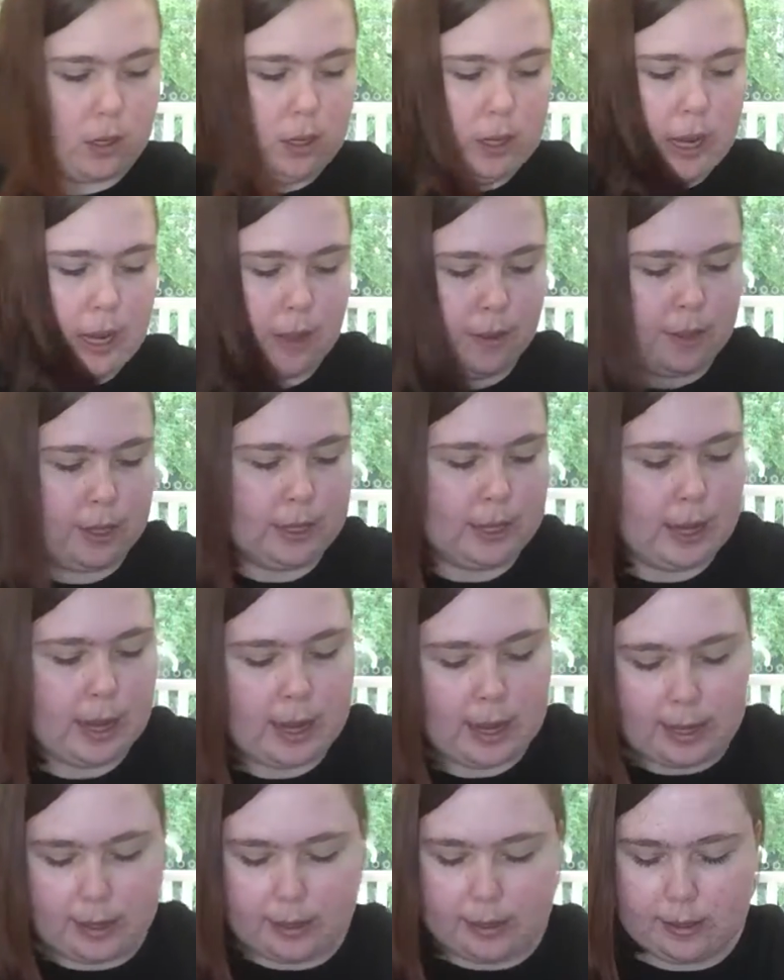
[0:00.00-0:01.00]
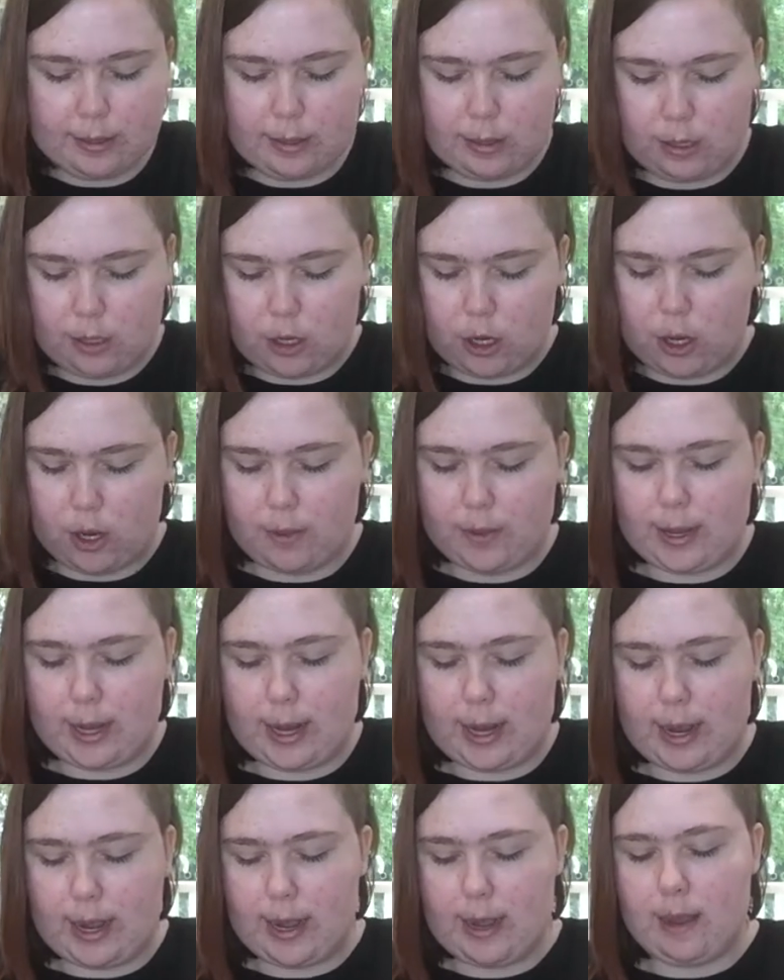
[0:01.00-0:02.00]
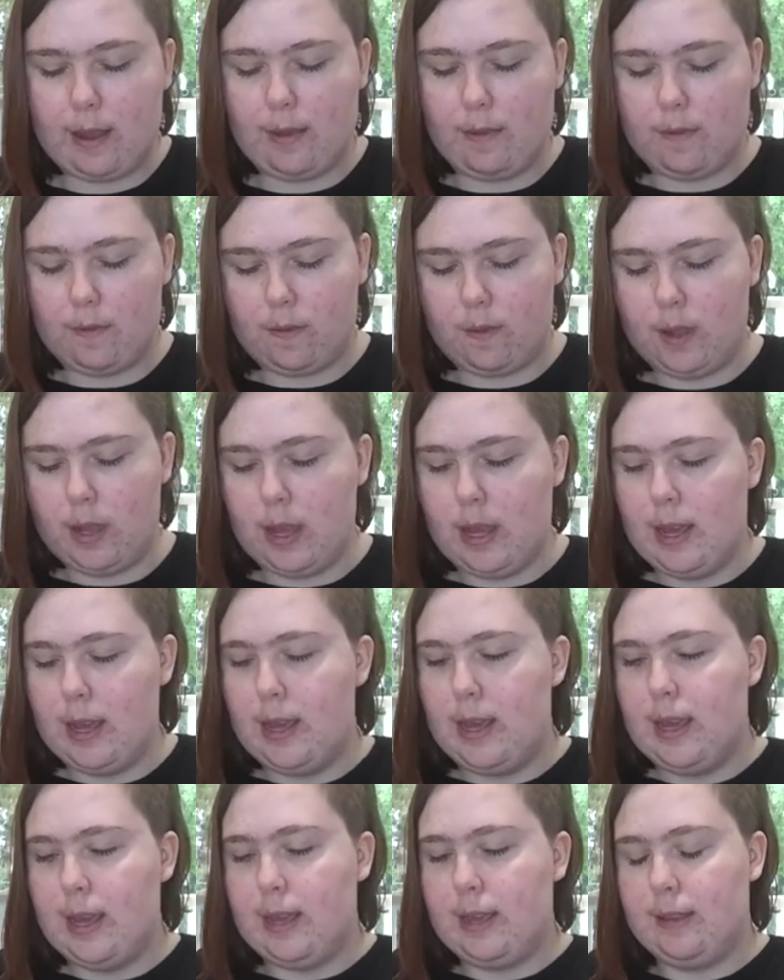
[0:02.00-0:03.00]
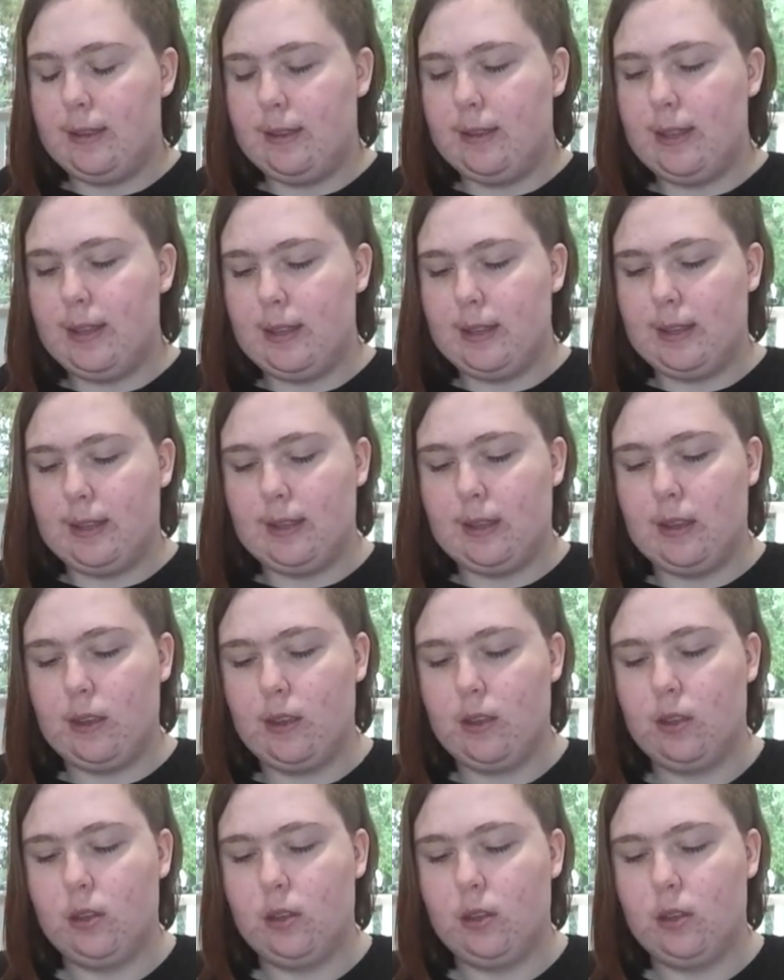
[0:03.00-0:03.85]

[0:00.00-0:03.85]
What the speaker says: Now the last shirt that I have is this.